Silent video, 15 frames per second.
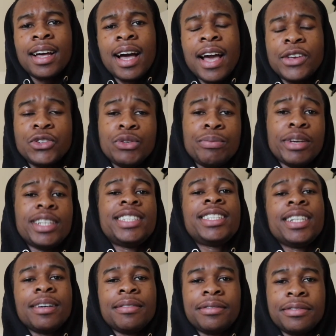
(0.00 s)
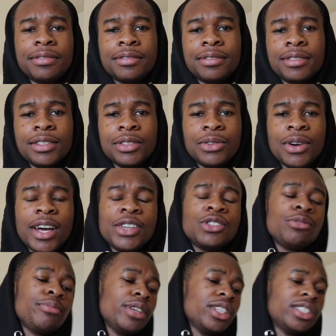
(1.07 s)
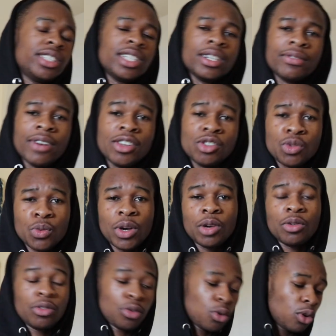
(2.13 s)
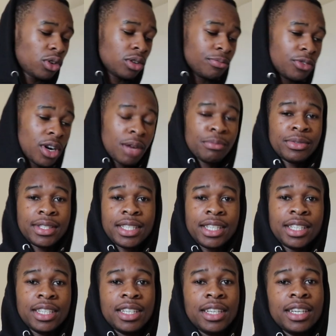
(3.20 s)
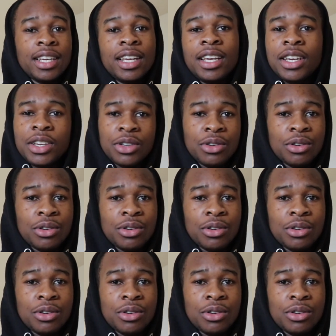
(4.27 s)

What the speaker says: I used to be a chef, you know, I used to work with Gordon Ramsay, you